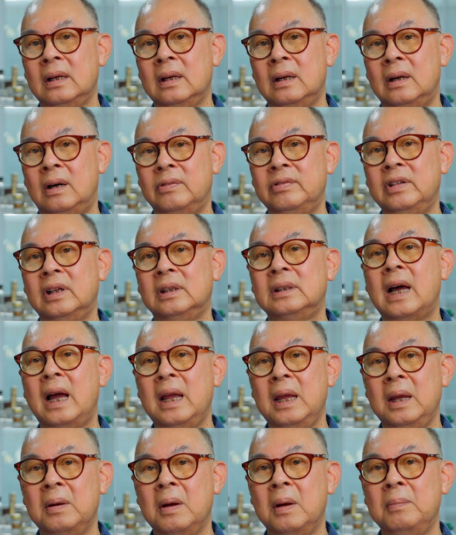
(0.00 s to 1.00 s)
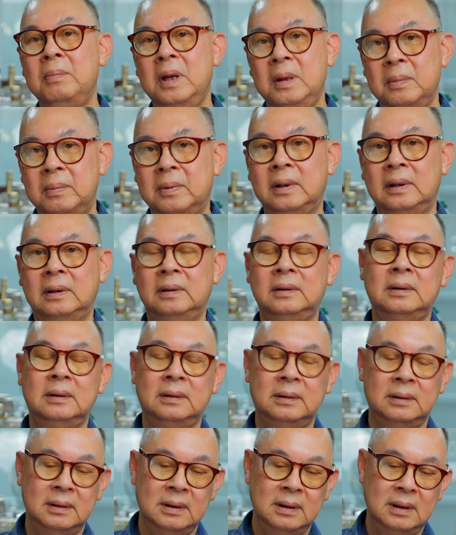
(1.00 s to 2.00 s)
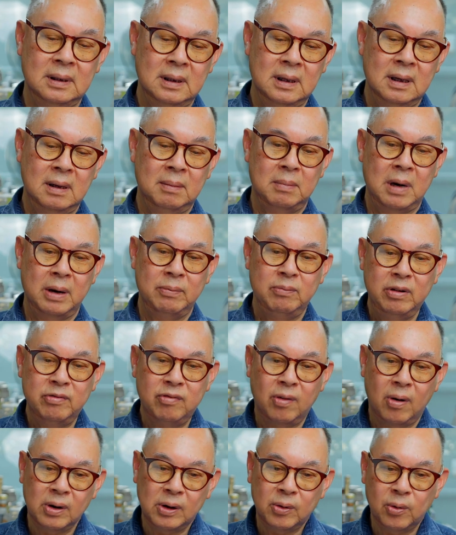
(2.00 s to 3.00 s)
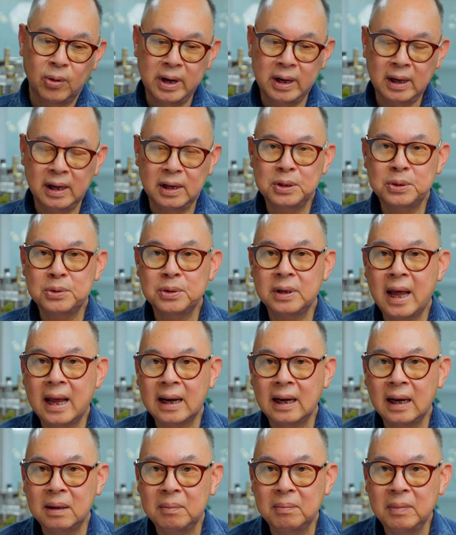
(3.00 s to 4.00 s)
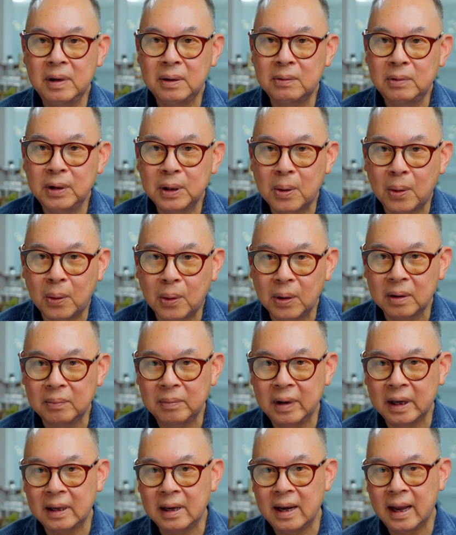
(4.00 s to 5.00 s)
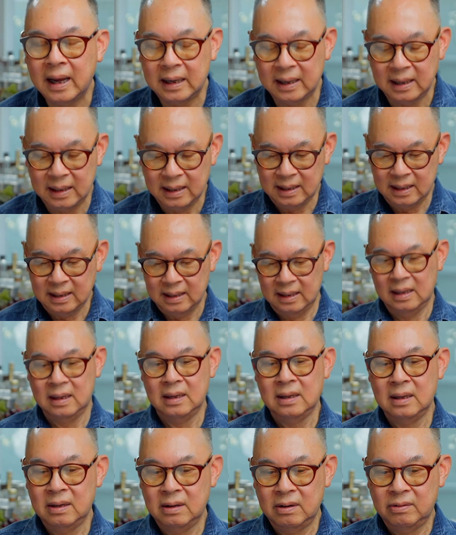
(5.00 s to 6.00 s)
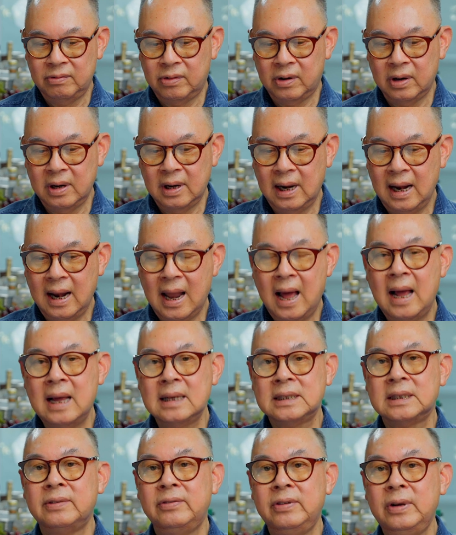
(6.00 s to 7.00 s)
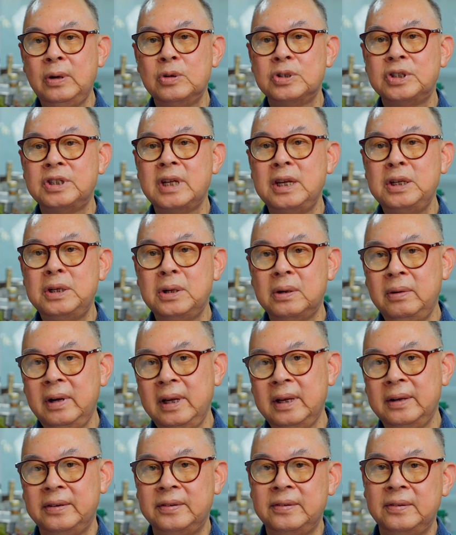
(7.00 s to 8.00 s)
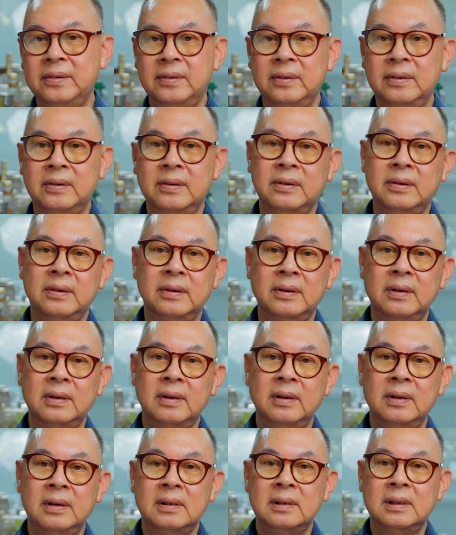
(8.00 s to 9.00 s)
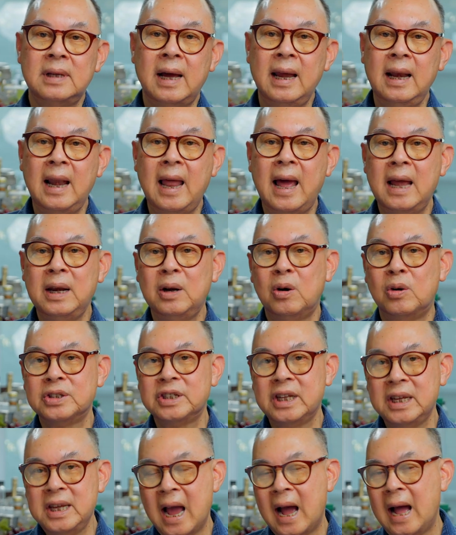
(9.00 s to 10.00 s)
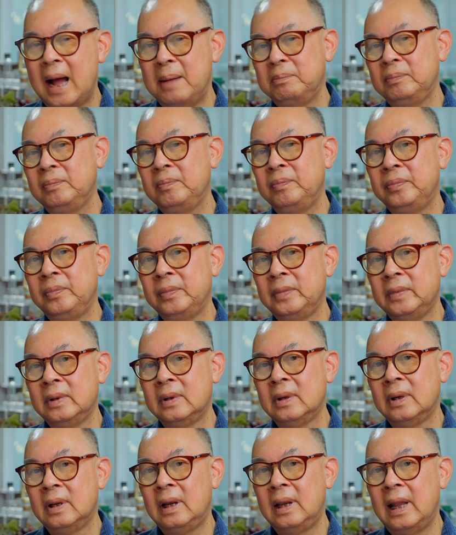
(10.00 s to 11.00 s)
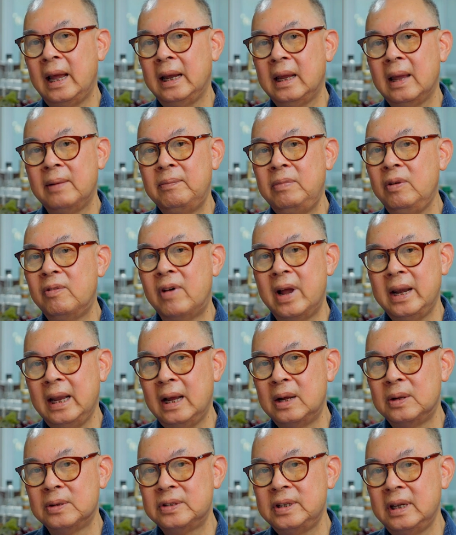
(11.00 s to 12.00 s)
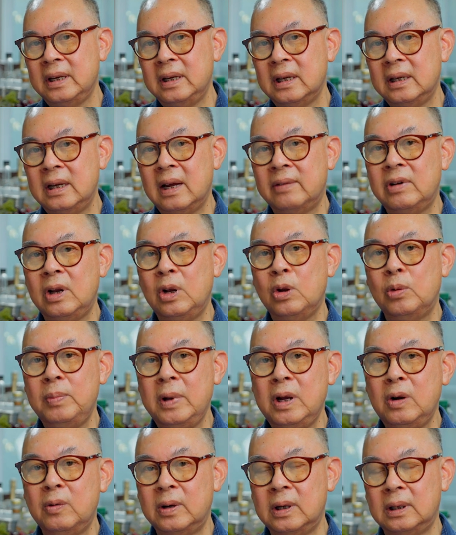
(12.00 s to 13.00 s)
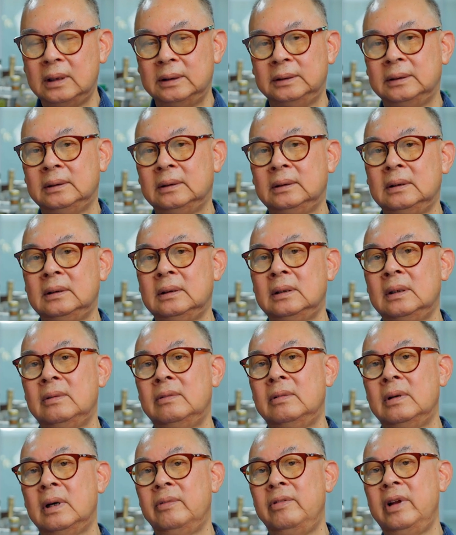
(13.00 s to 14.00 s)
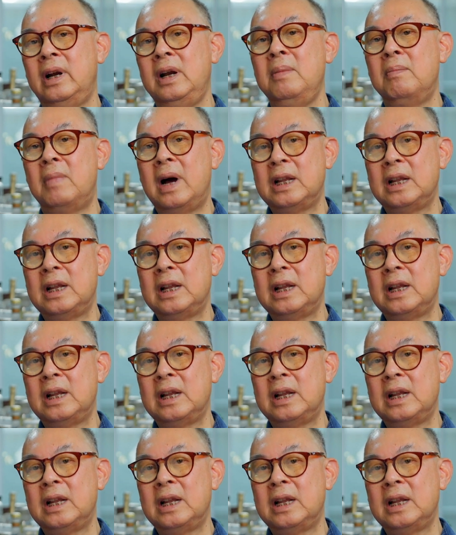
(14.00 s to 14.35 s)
of the Thai people. But before going into that, let me recall a bit that for the last few centuries, Thailand or Siam, like everyone else in the developing world, was very